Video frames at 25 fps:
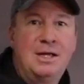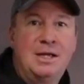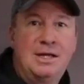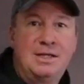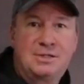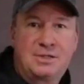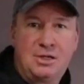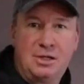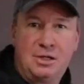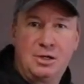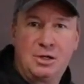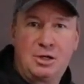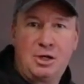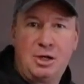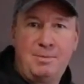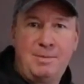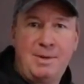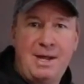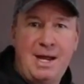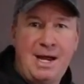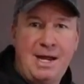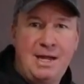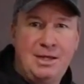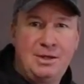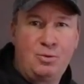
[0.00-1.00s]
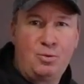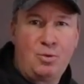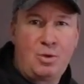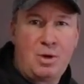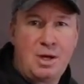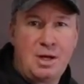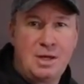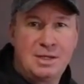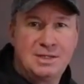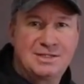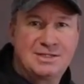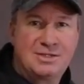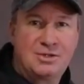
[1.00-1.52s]
It's gonna look good behind the
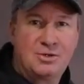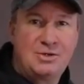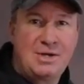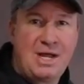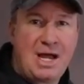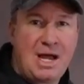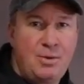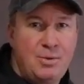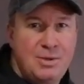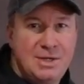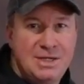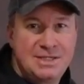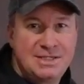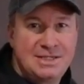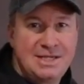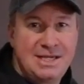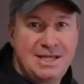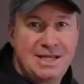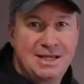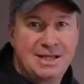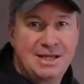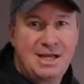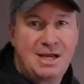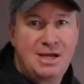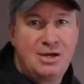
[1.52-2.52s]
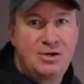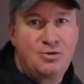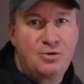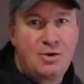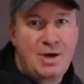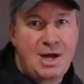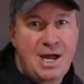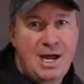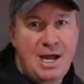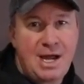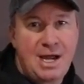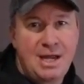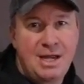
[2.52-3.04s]
walls, so now we just need to let it
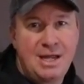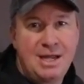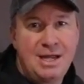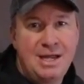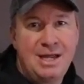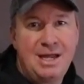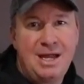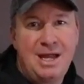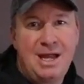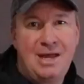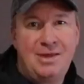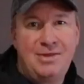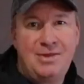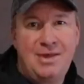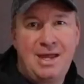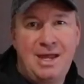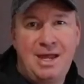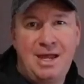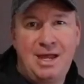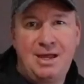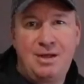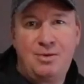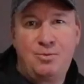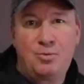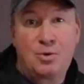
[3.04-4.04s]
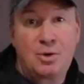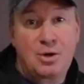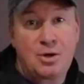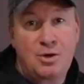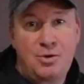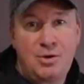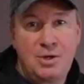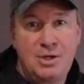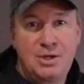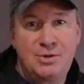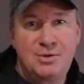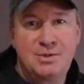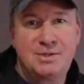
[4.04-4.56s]
dry and then we're
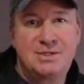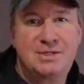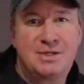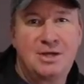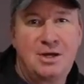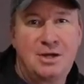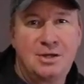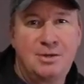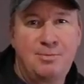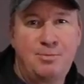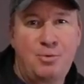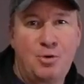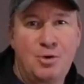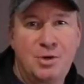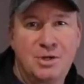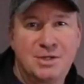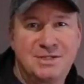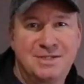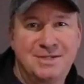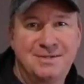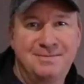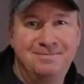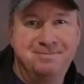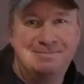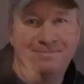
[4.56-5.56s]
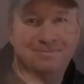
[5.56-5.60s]
going to install the boards.